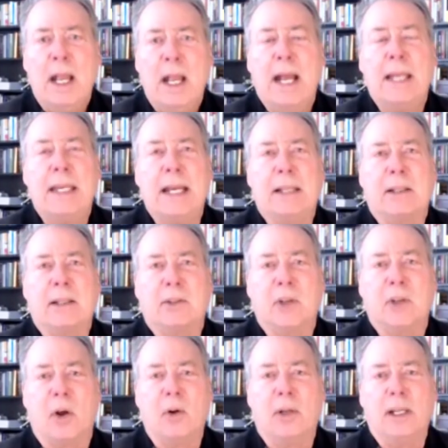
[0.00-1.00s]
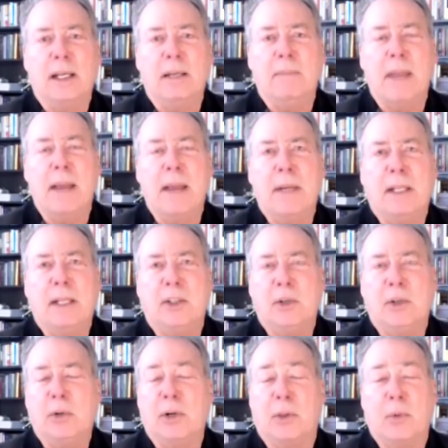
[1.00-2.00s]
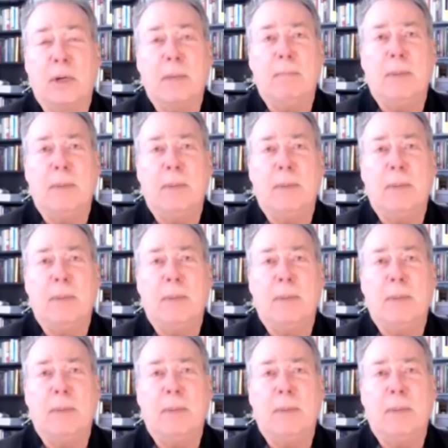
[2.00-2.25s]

And yet there's only maybe 2 or 3